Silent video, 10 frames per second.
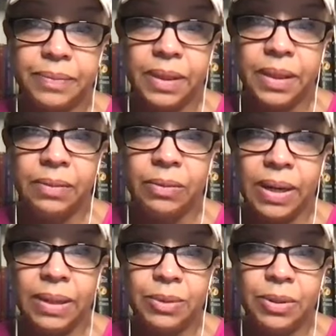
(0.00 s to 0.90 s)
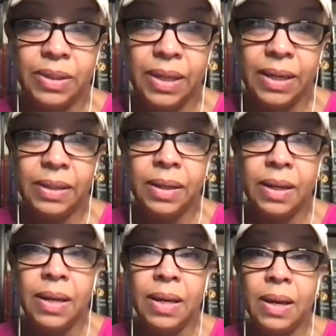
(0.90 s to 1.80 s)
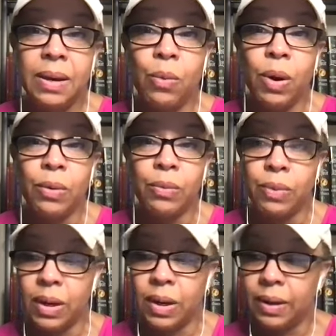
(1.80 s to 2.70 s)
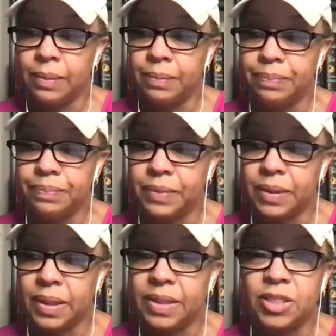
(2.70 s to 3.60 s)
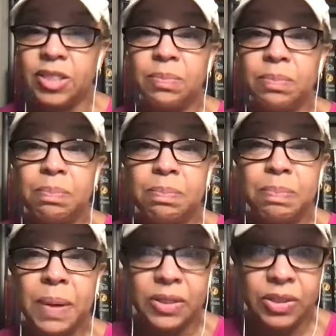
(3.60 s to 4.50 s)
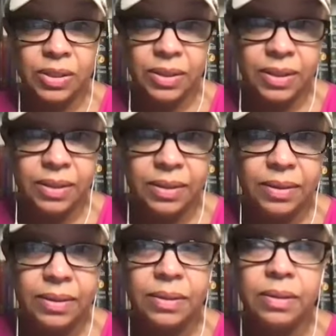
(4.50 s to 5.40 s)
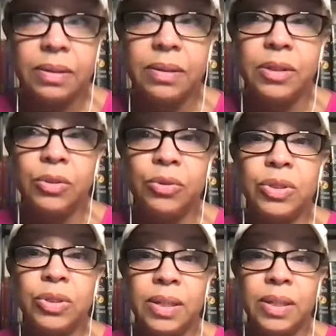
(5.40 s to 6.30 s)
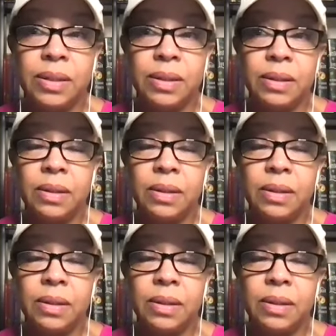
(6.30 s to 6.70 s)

even right up to the end. What especially using